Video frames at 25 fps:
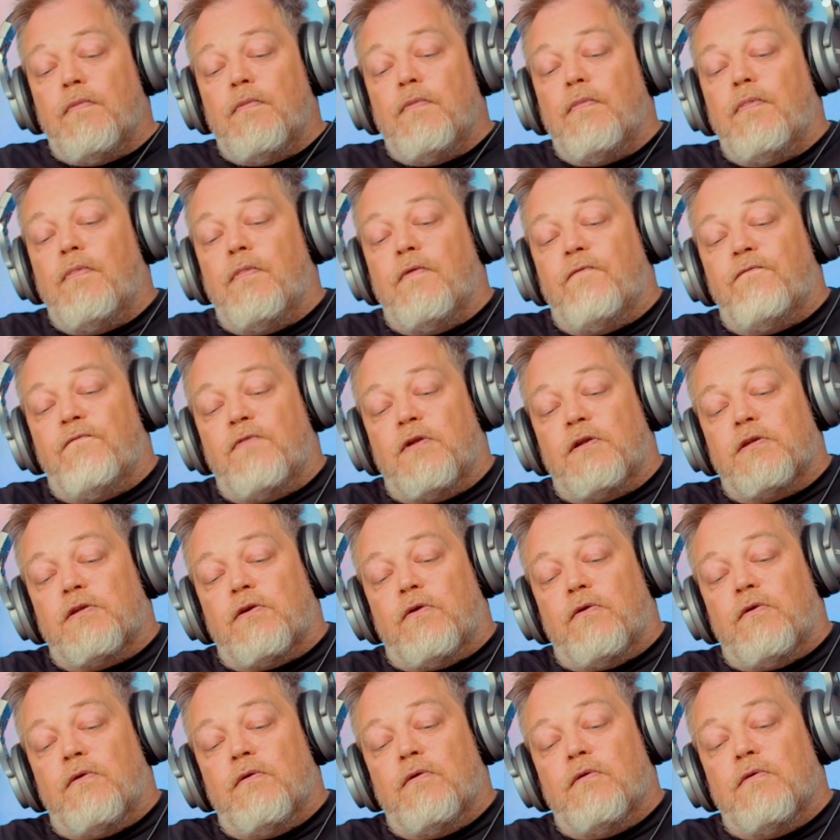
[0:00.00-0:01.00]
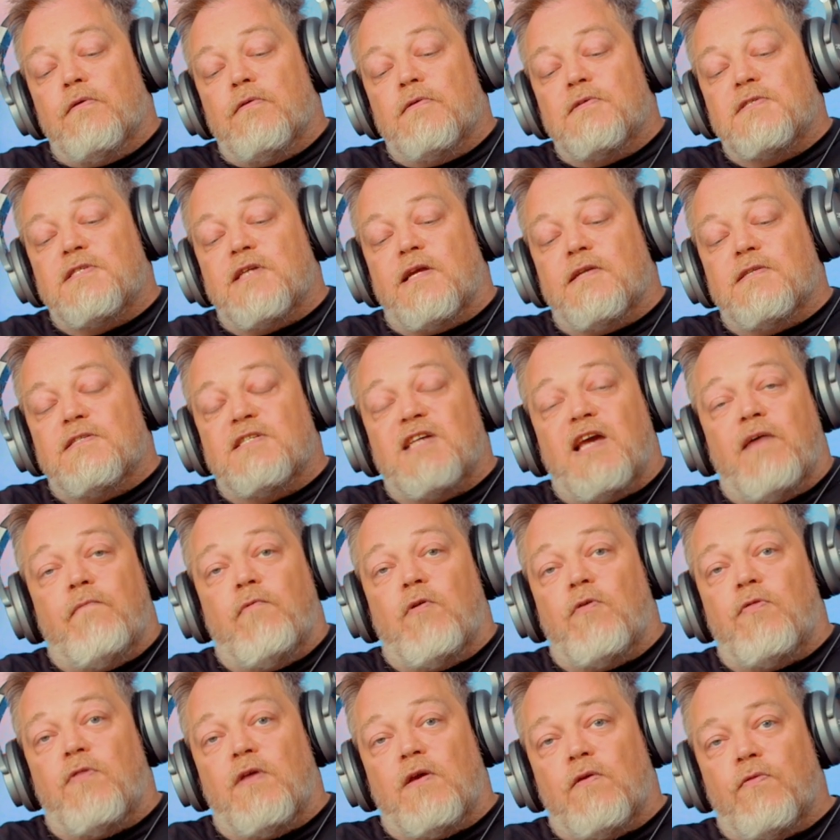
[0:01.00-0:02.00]
the filter sends
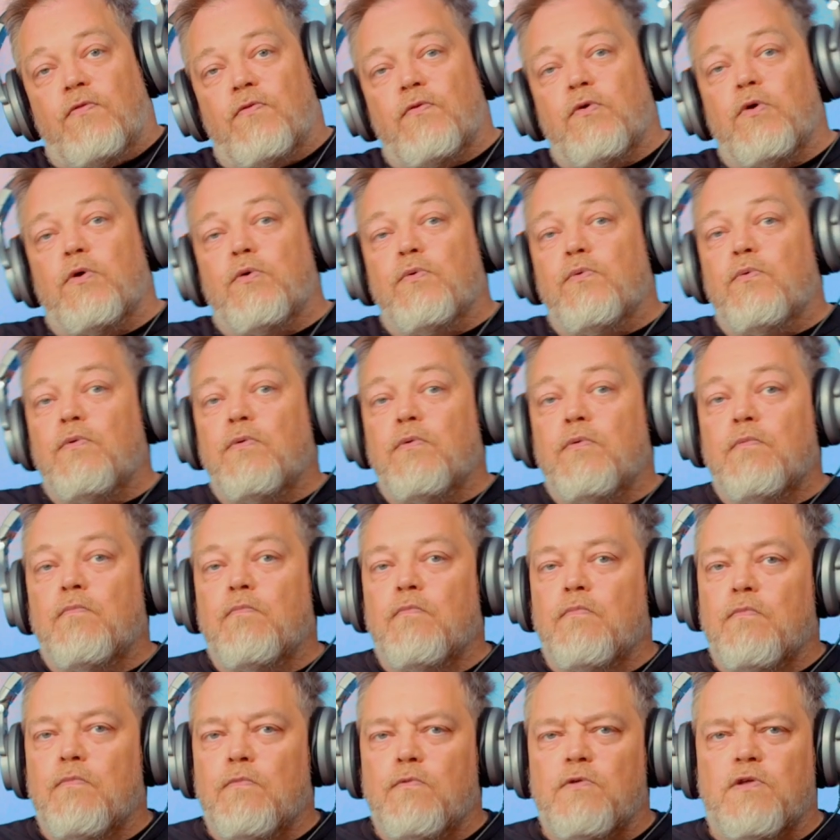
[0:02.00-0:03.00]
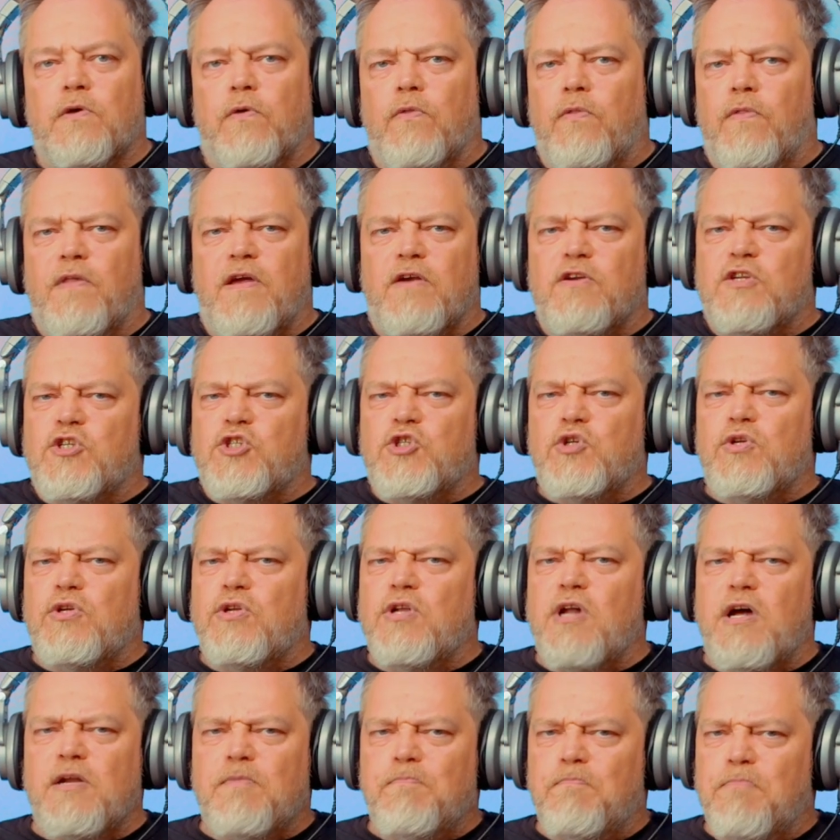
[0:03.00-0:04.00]
everything through, so there should
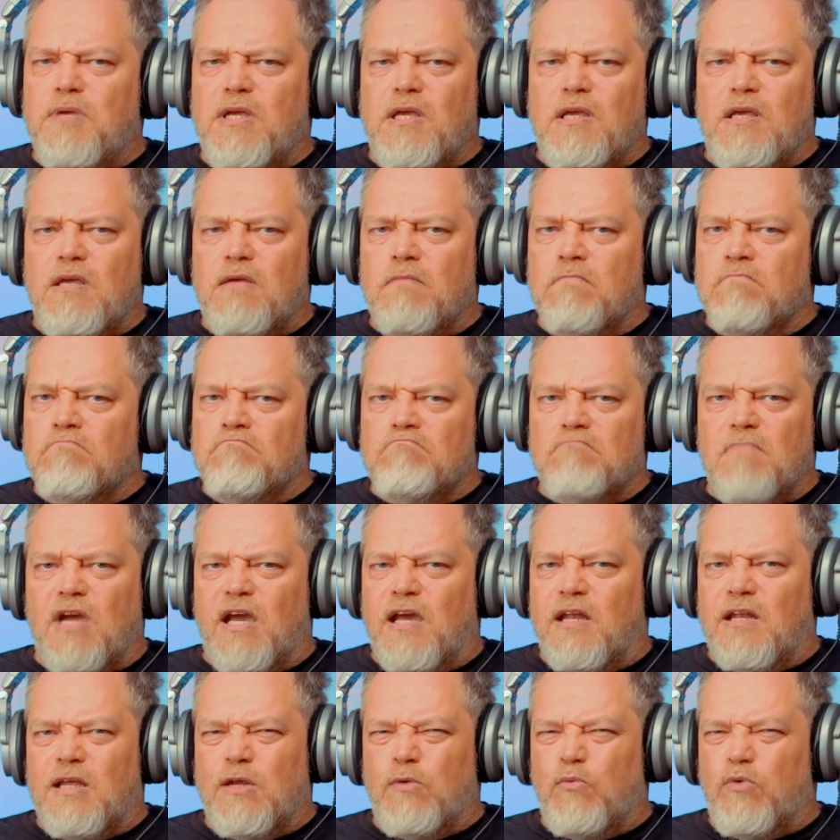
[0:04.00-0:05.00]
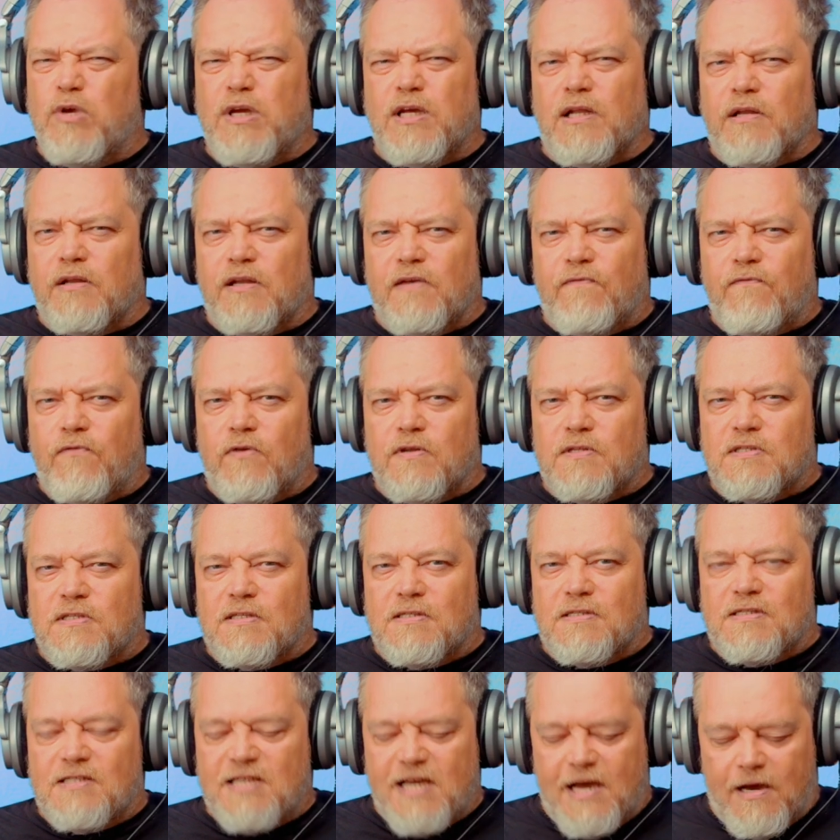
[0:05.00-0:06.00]
not be any real difference in
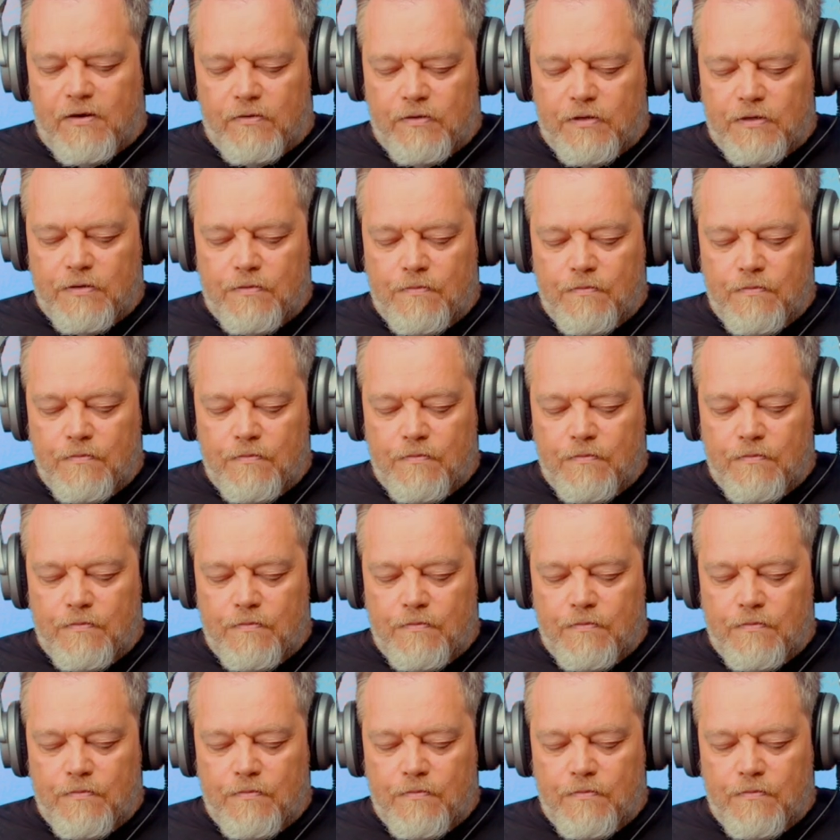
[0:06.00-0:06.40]
sound.